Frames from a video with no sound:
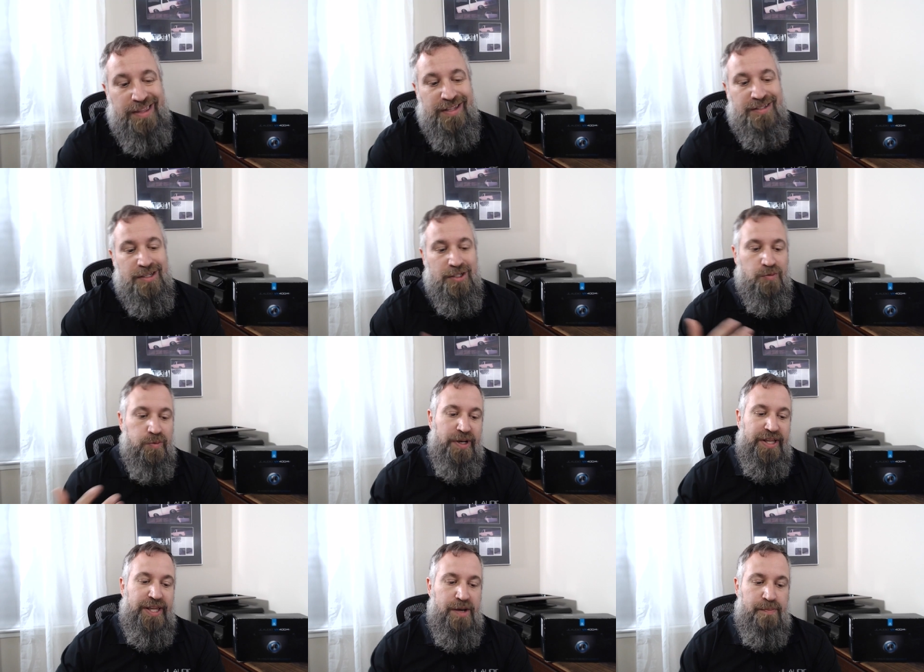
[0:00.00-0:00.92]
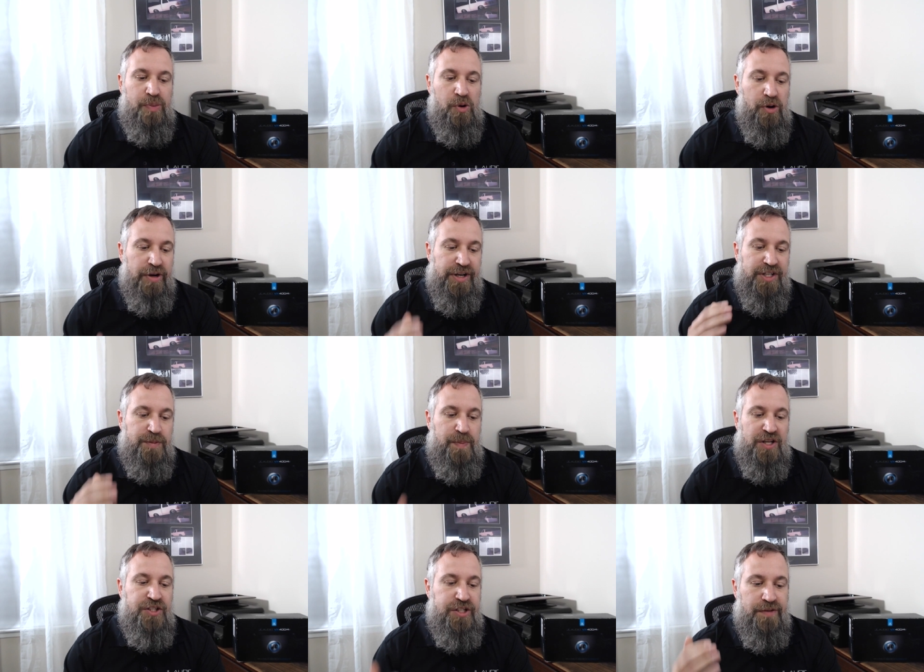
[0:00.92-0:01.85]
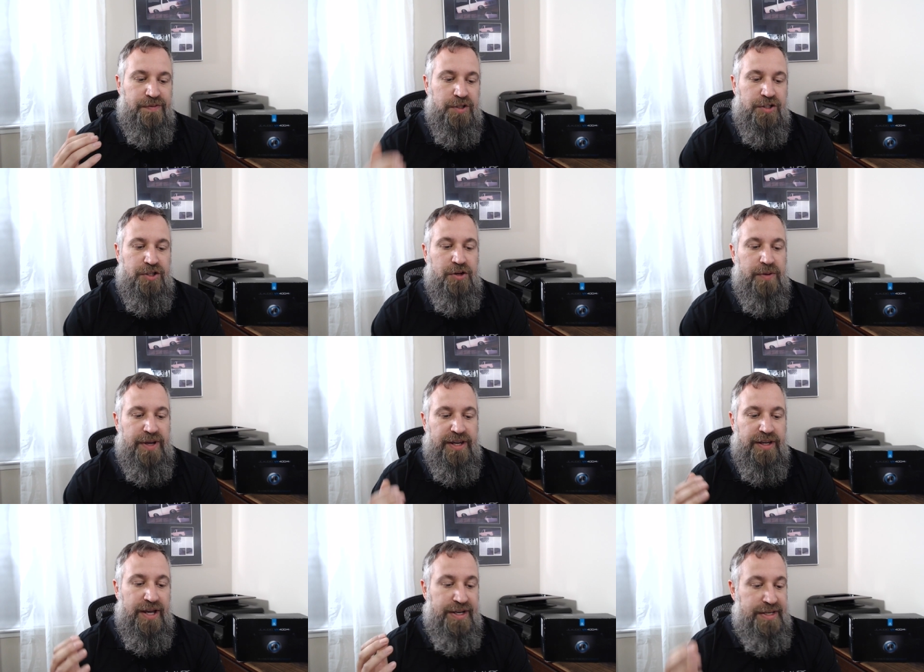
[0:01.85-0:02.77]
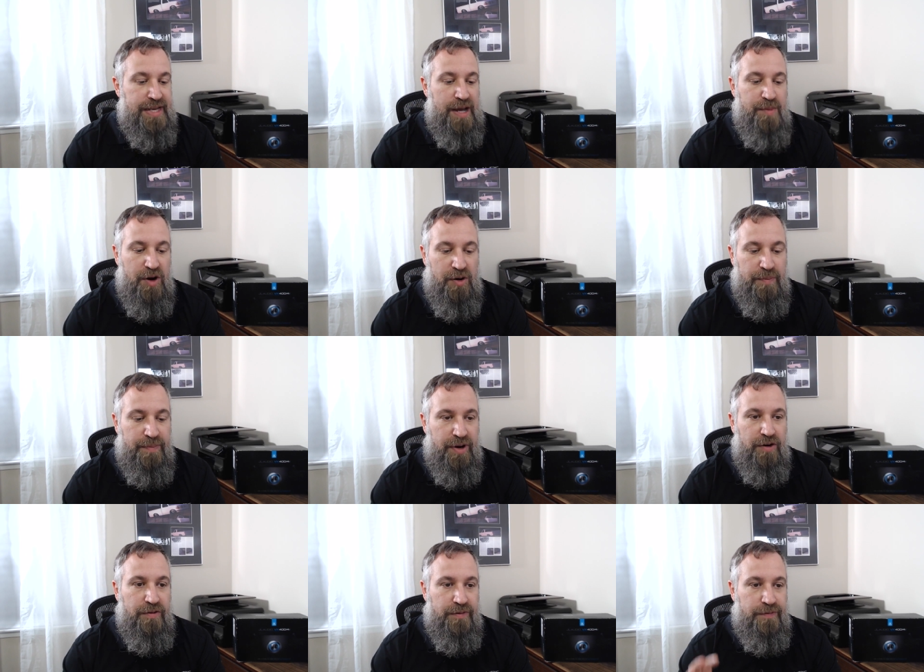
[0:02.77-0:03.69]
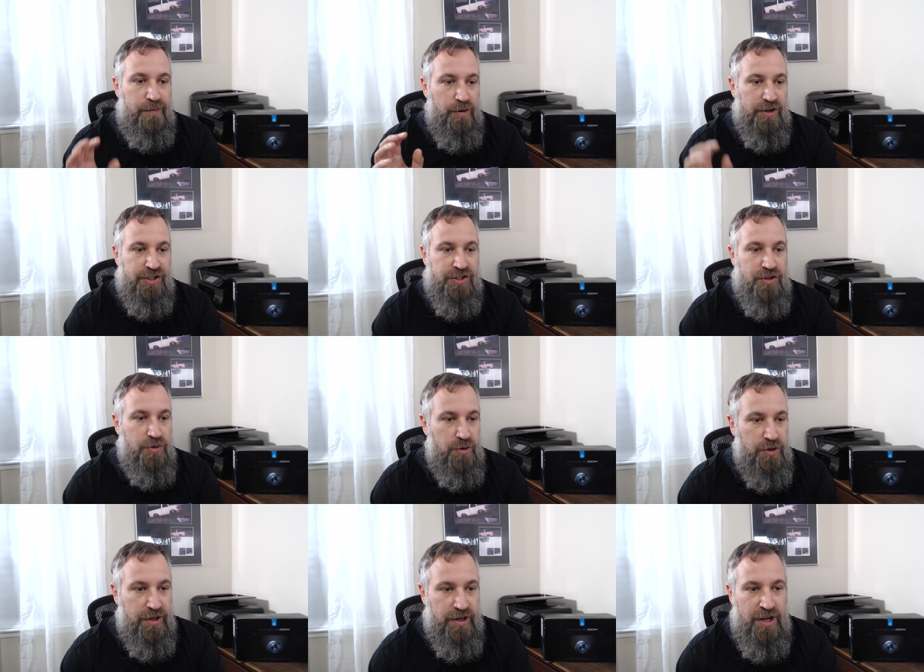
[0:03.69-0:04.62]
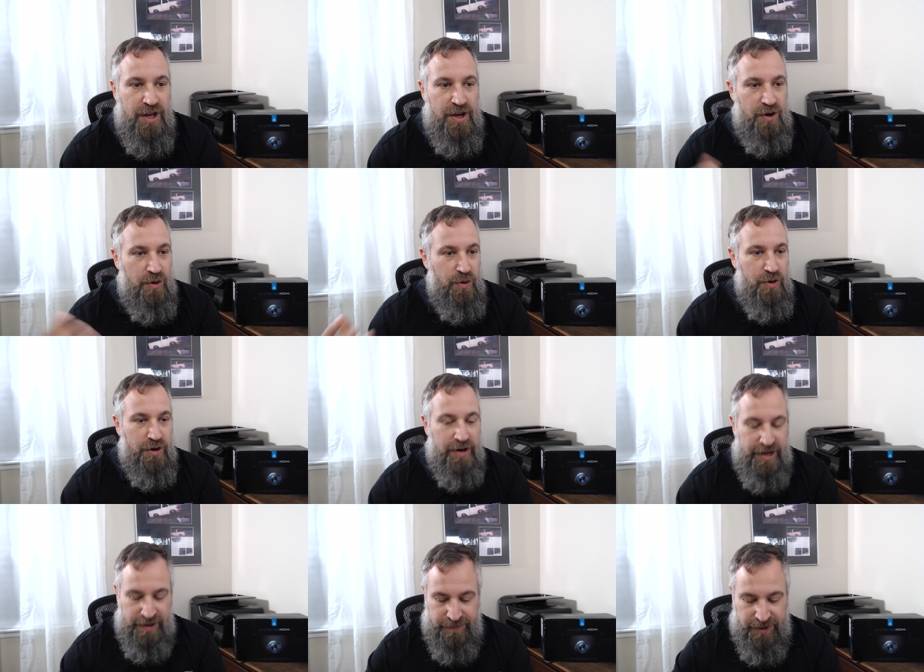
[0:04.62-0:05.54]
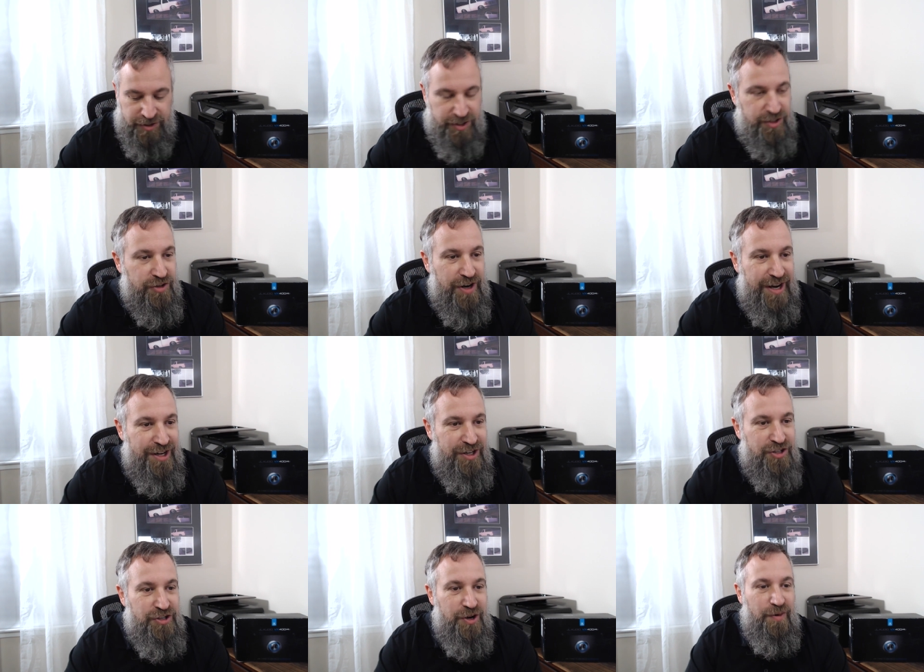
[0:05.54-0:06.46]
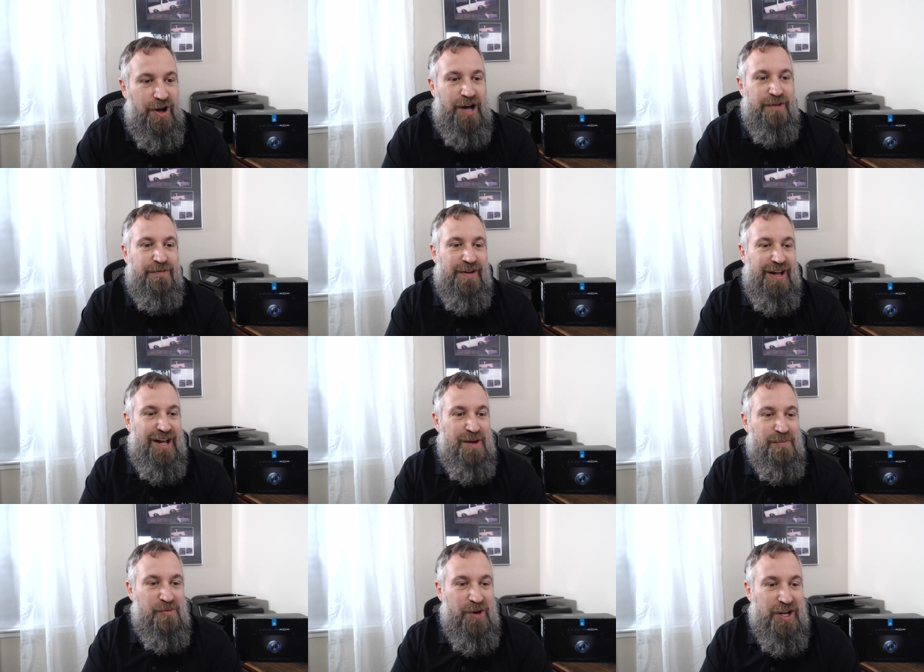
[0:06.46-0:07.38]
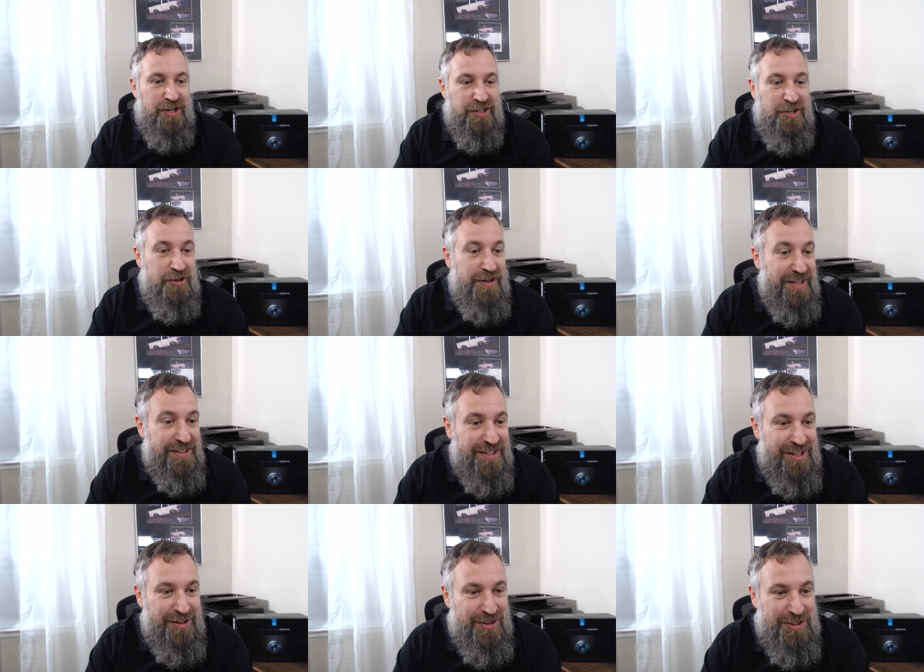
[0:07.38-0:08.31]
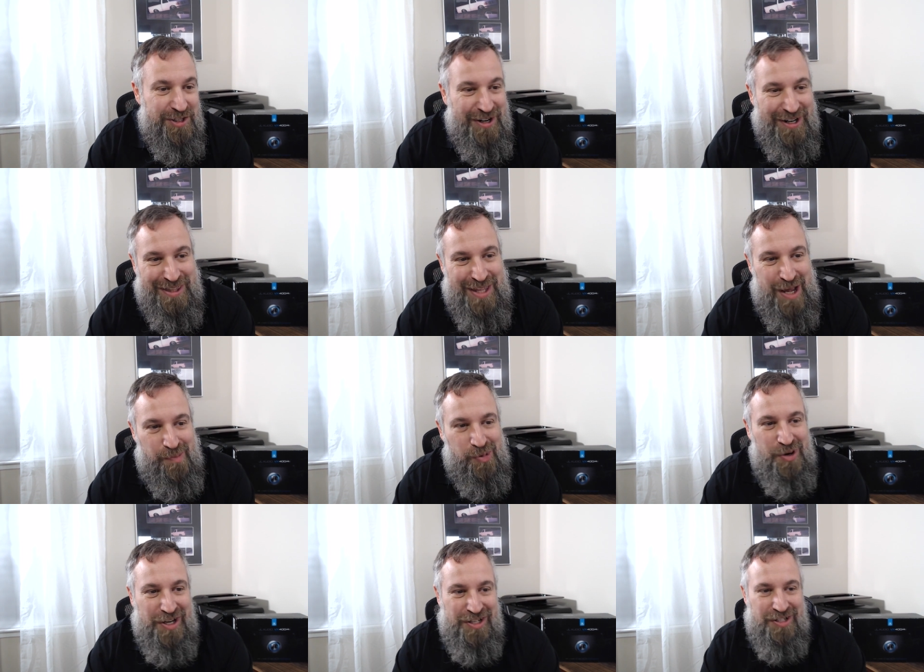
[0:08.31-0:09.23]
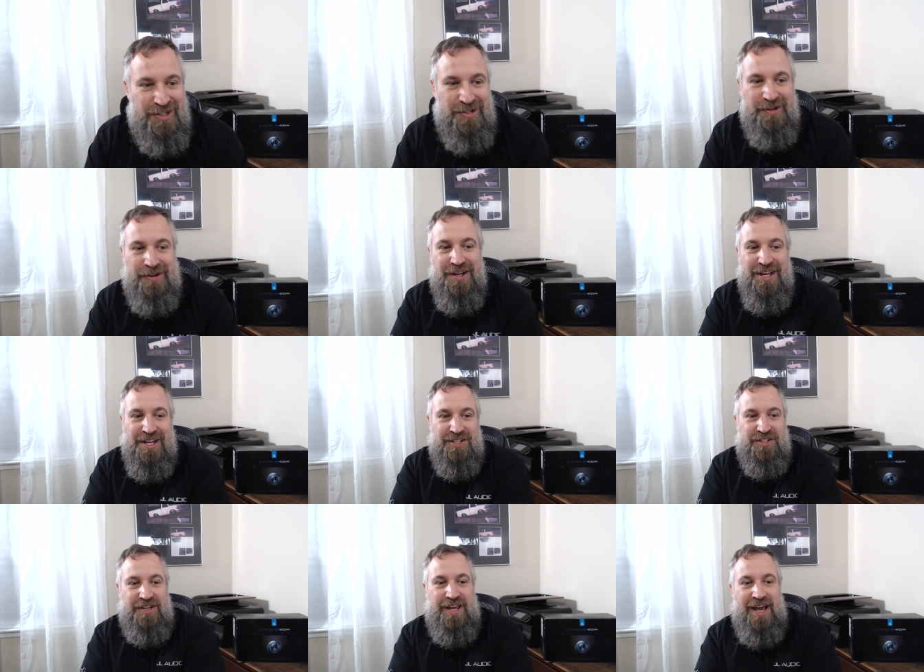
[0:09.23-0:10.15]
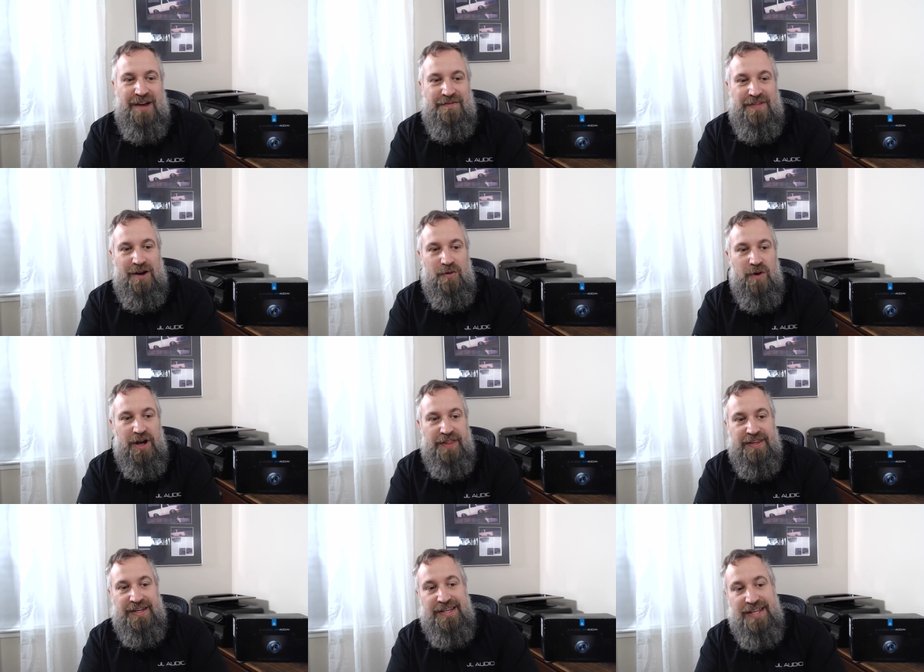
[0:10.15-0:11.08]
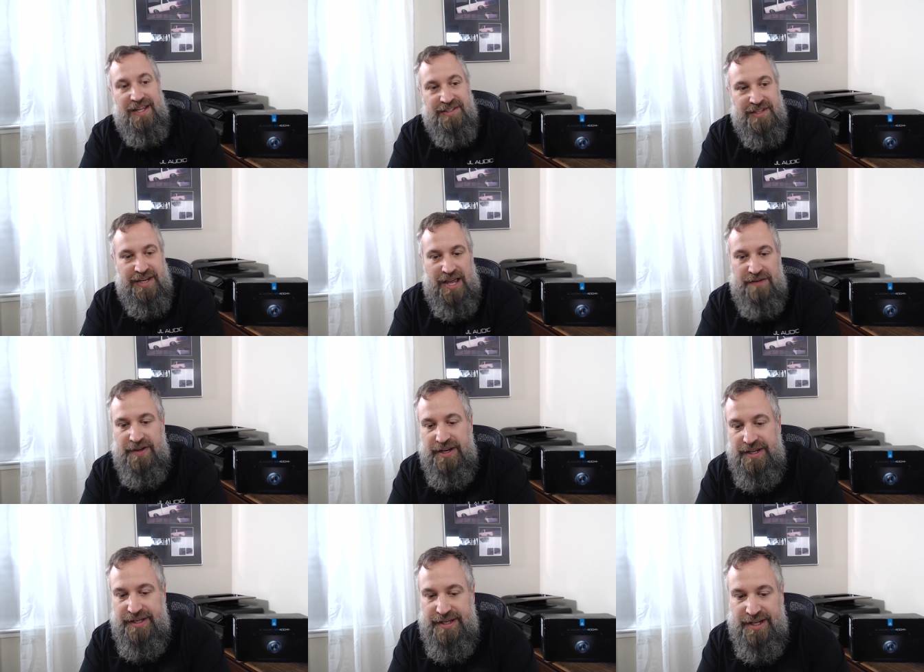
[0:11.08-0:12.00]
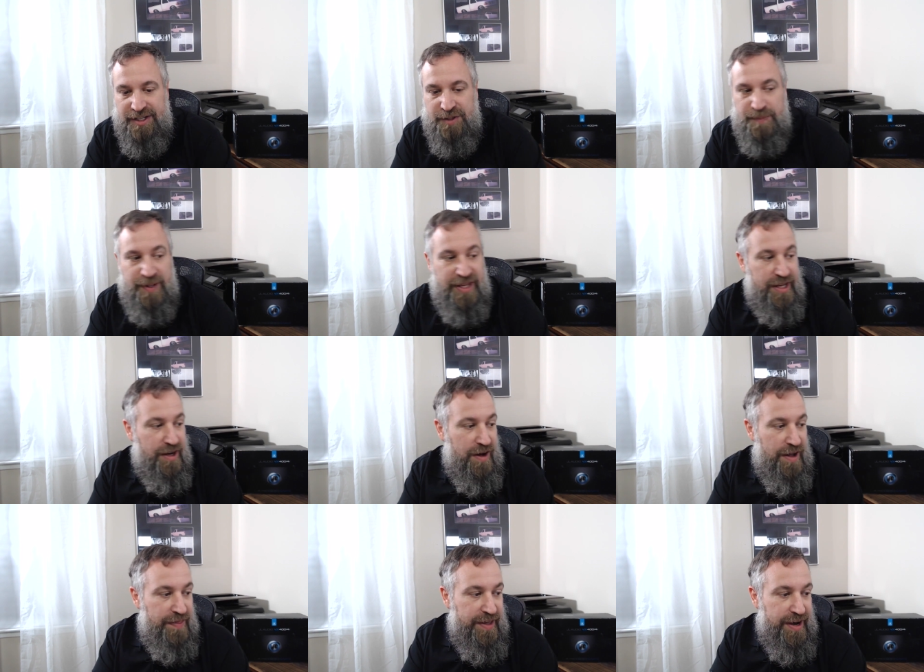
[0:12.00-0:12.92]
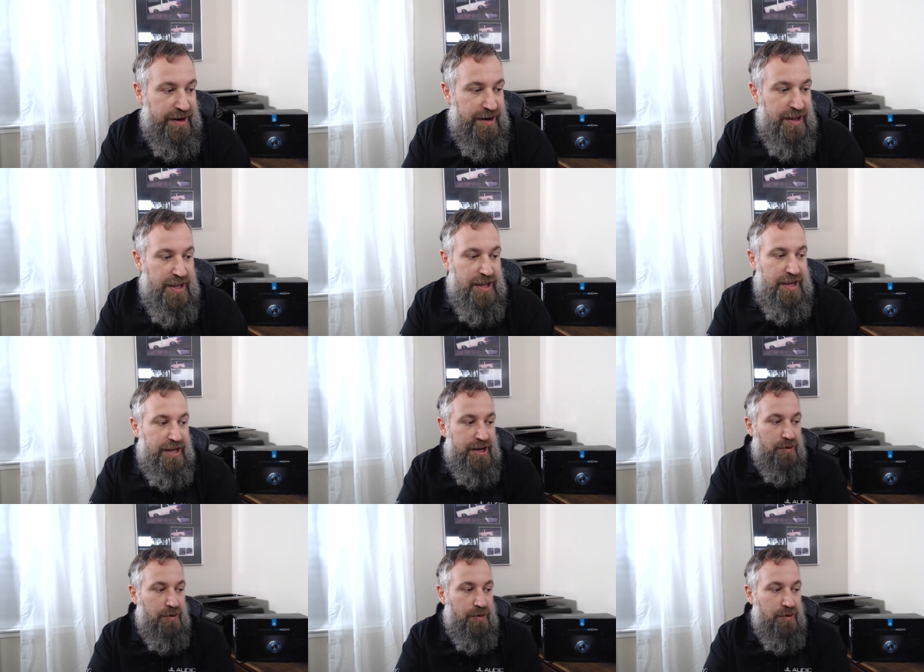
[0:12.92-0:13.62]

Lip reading: This is really important, especially if you're doing a demo boat for a store, or if you're just trying to show off what your tuning skills are at that point too. So you have that one that doesn't have any DSP on there, and it